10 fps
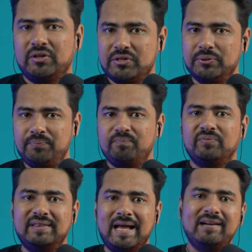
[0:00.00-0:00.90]
So
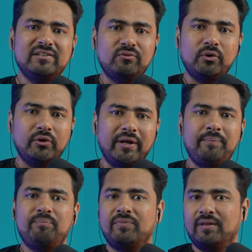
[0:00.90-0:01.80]
that's it for today.
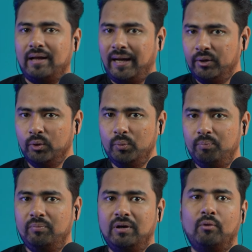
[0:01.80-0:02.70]
I hope
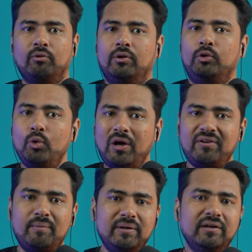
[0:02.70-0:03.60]
now you are
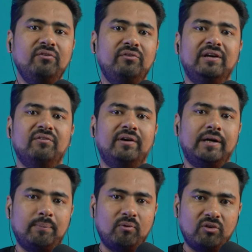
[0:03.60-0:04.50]
familiar with different
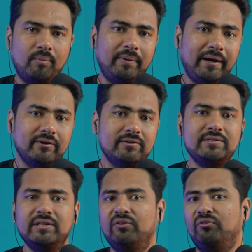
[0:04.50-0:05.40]
type of
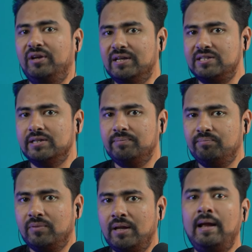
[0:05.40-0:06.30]
comparators in VHDL
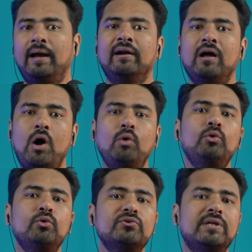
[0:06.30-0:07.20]
and how to
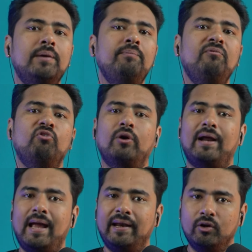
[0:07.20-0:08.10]
use them for
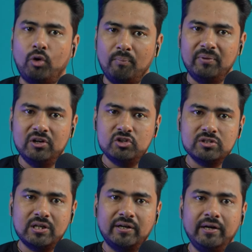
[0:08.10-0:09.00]
any combination
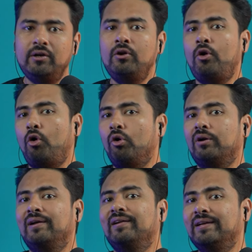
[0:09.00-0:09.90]
circuit or
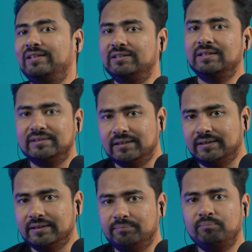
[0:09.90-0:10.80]
register
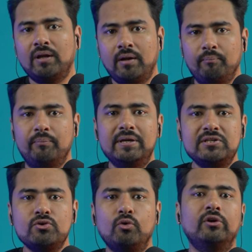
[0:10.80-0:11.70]
circuit
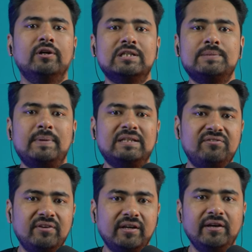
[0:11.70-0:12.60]
based on your
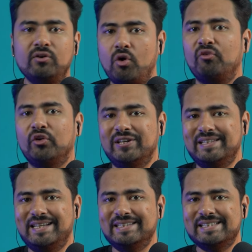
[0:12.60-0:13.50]
specific need of your
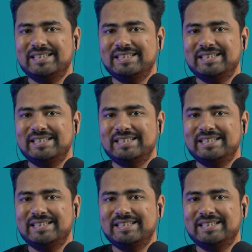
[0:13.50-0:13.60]
design.